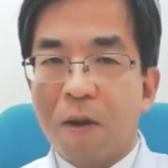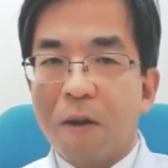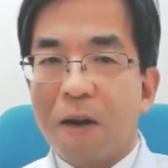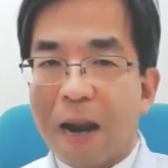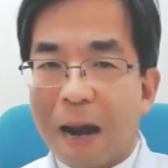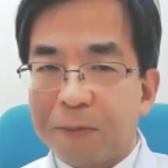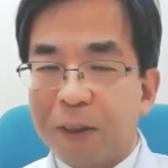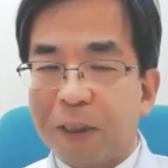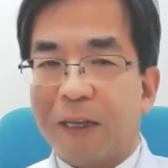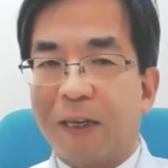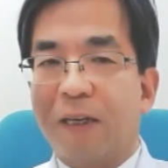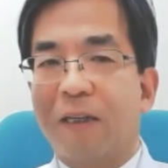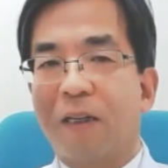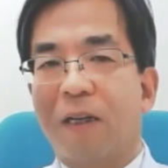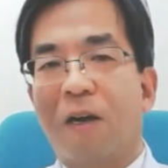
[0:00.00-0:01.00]
rupture
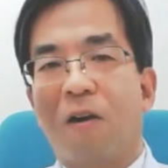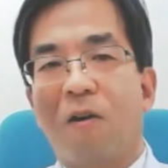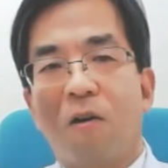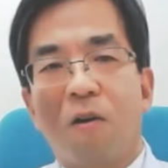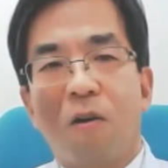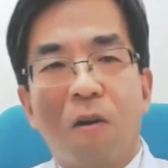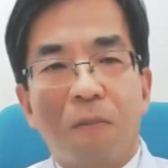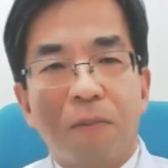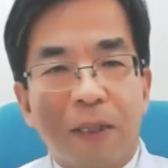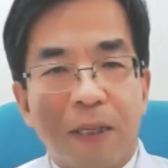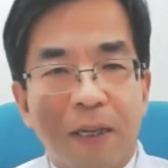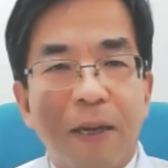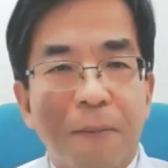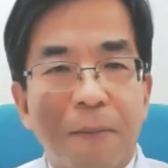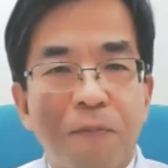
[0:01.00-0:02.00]
of
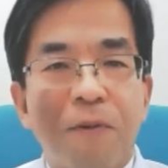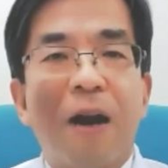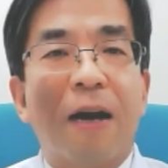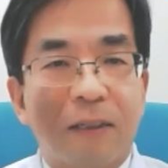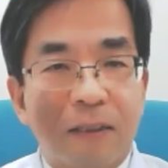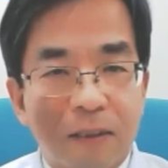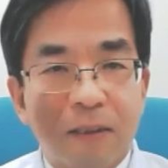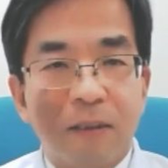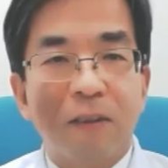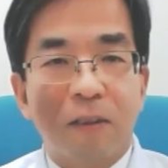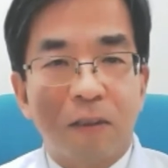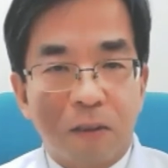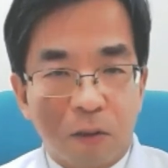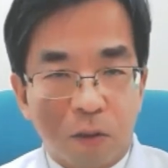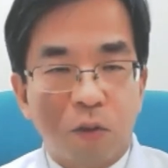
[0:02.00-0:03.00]
the plaque
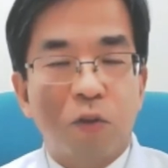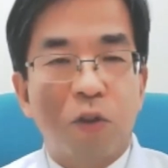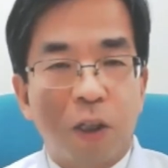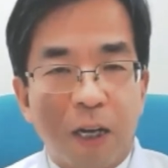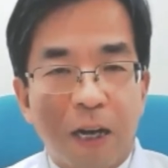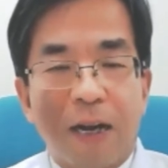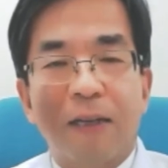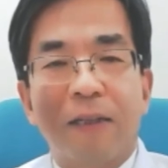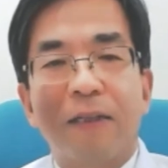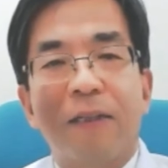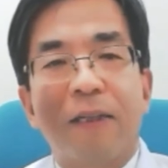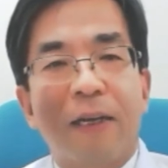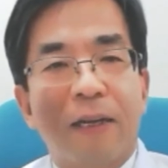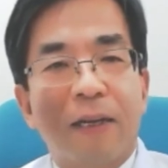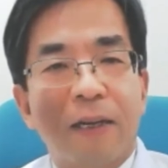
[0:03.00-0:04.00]
to trigger
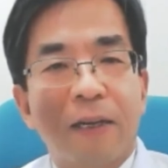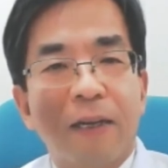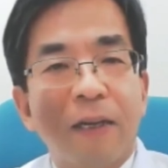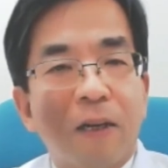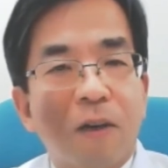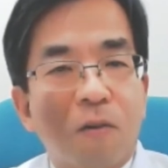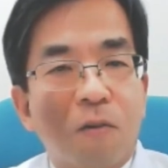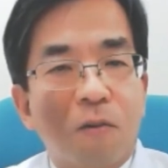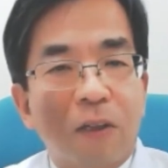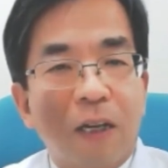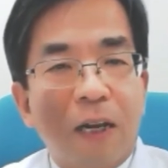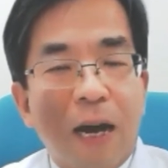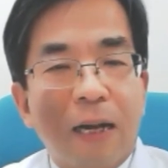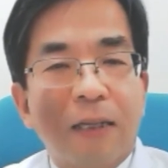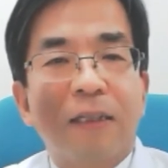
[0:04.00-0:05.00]
the coronary
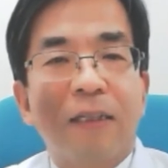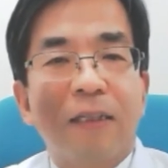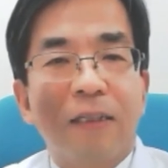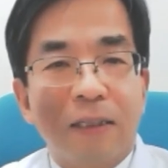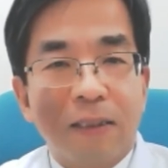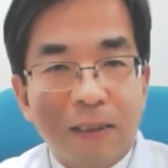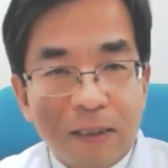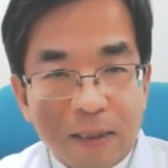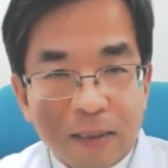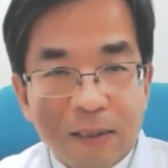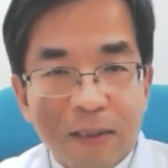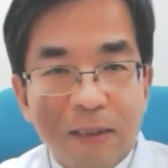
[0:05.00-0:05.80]
artery disease.